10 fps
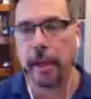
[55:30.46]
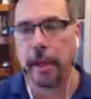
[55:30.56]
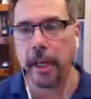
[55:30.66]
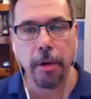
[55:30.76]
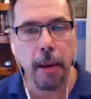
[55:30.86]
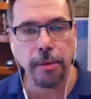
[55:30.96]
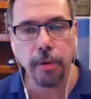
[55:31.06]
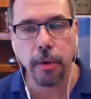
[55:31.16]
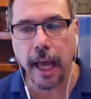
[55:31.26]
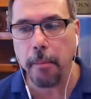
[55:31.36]
any problems
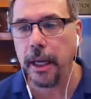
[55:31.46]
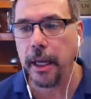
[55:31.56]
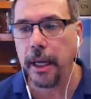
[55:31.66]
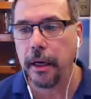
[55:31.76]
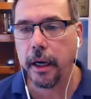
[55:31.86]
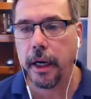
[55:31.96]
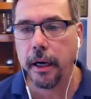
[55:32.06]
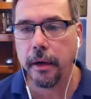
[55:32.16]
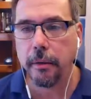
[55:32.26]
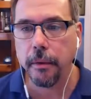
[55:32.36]
with that
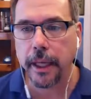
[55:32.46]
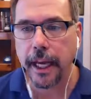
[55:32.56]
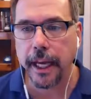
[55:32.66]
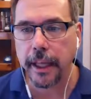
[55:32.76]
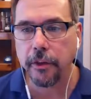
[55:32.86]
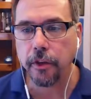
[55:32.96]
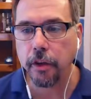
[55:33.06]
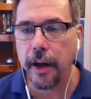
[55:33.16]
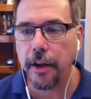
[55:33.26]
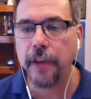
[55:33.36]
getting in the
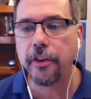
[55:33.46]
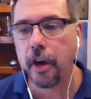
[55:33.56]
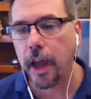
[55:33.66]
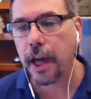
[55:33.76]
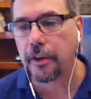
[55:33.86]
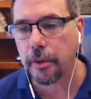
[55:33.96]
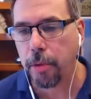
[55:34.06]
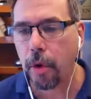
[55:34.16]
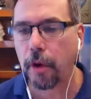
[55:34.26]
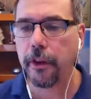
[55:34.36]
survey? Is there a lot of
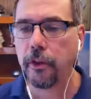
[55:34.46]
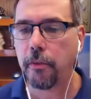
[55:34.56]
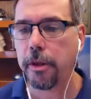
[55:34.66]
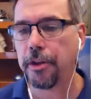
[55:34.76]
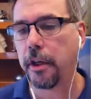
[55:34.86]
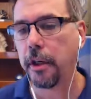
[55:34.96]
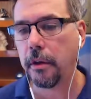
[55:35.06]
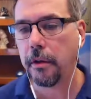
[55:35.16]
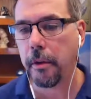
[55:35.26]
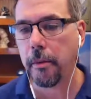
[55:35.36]
support for this mission
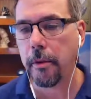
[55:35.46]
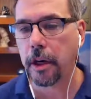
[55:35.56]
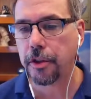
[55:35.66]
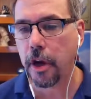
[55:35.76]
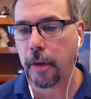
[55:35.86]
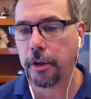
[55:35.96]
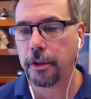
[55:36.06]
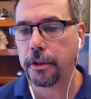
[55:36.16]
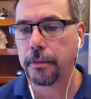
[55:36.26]
among astronomers?